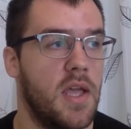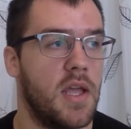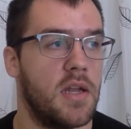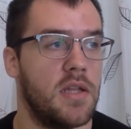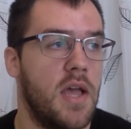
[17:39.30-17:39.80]

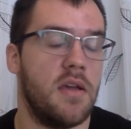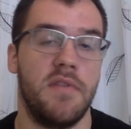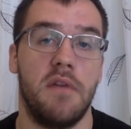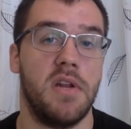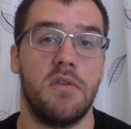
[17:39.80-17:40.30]
And yeah,
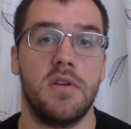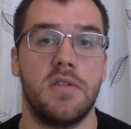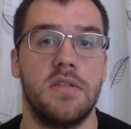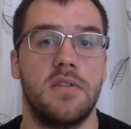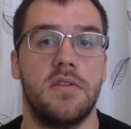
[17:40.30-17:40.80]
if you have any
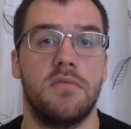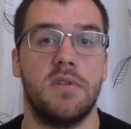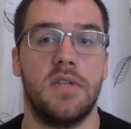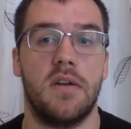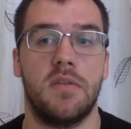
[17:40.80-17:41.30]
questions, just
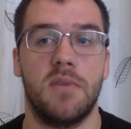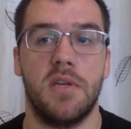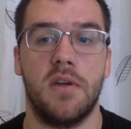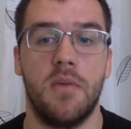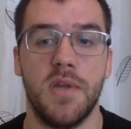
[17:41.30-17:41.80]
reach out to
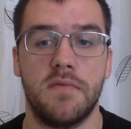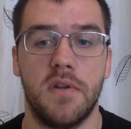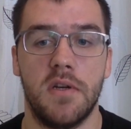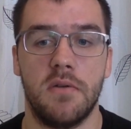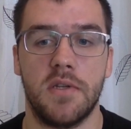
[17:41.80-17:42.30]
me. I hope this
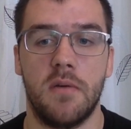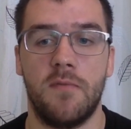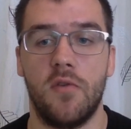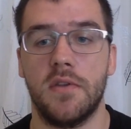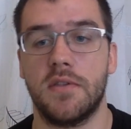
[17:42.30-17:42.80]
video was
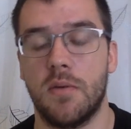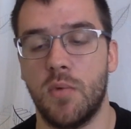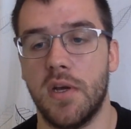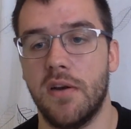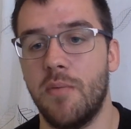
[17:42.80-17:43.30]
helpful in
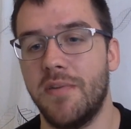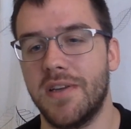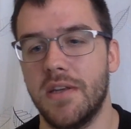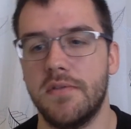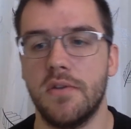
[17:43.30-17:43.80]
some way. I hope
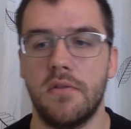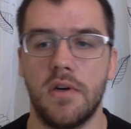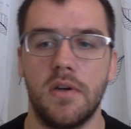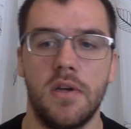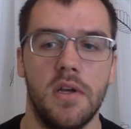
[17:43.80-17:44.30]
it gives you
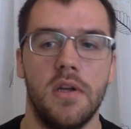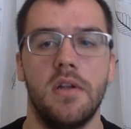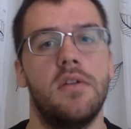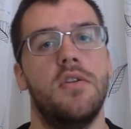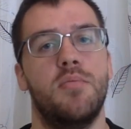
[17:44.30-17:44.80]
a
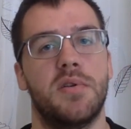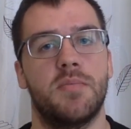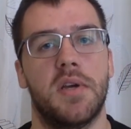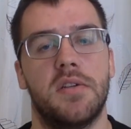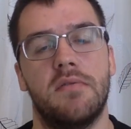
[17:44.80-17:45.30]
new
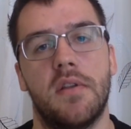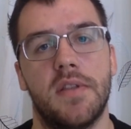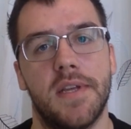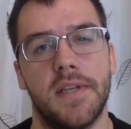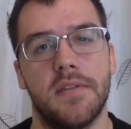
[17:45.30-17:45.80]
perspective
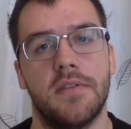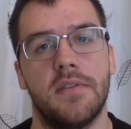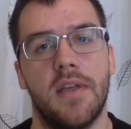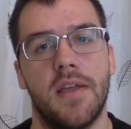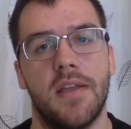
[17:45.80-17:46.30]
on
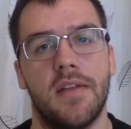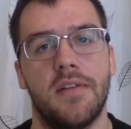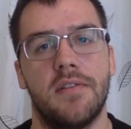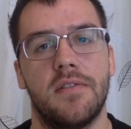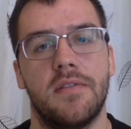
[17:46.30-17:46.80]
things.
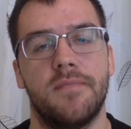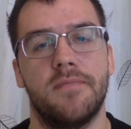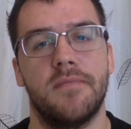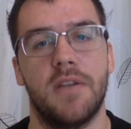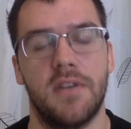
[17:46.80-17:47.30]
And
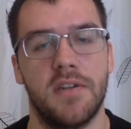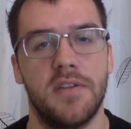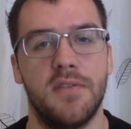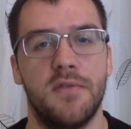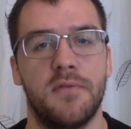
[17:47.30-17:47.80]
I'll talk
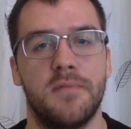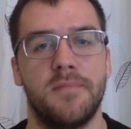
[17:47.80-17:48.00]
to you soon.